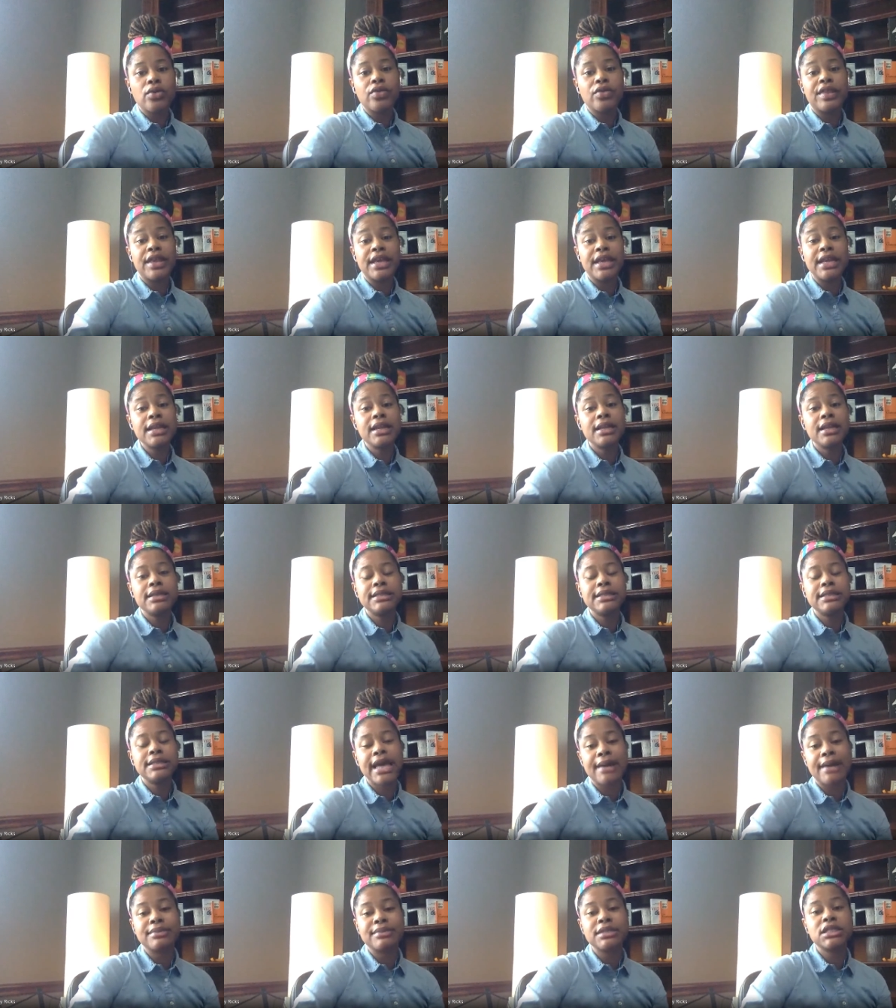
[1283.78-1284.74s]
then it
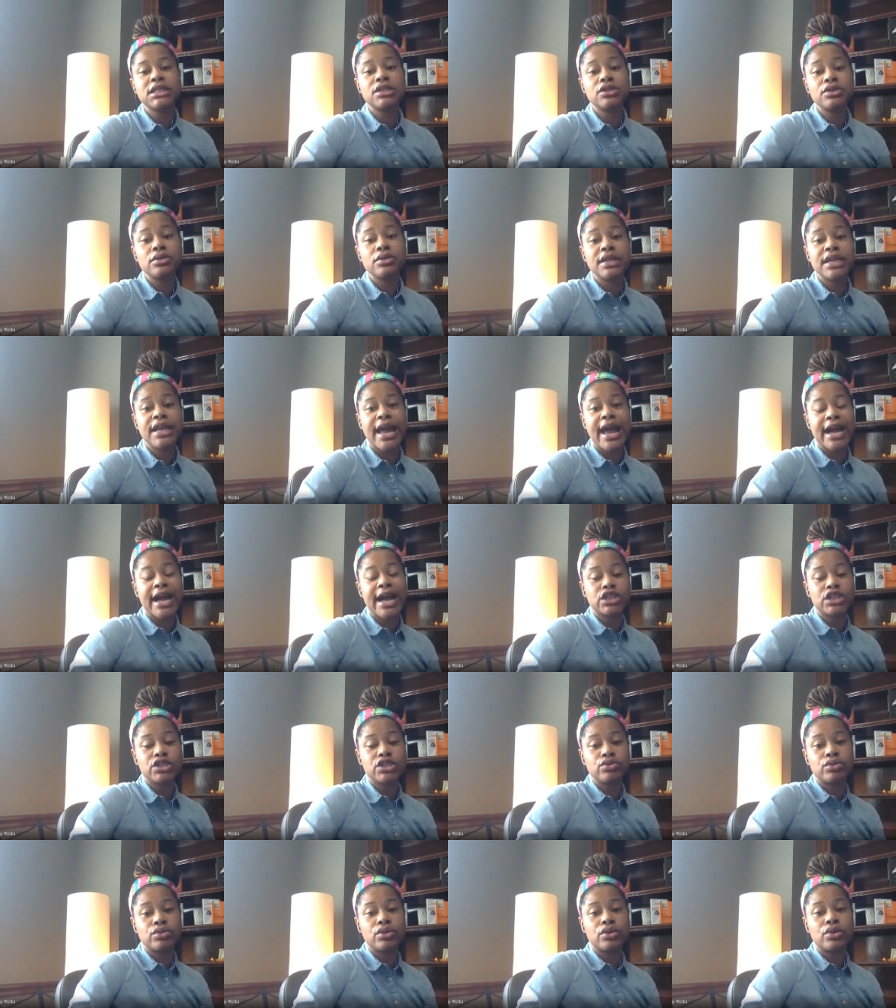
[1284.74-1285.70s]
adapts to the
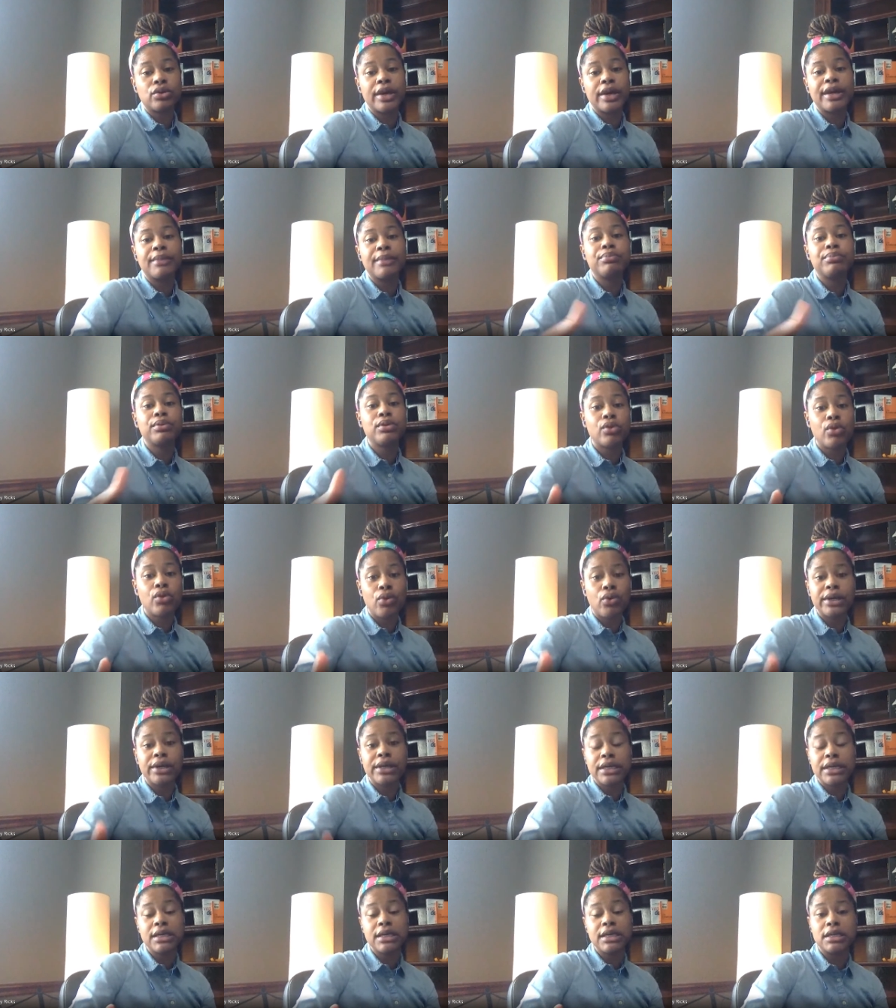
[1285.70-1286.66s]
actual
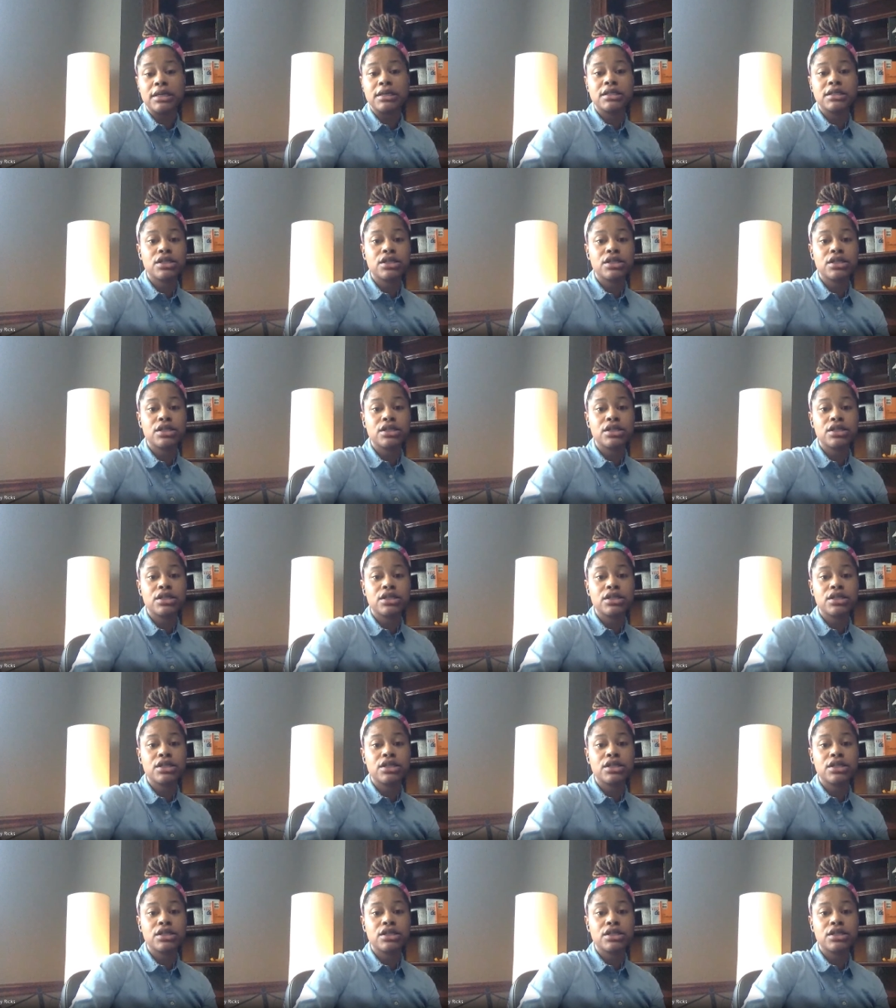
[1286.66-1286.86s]
employee.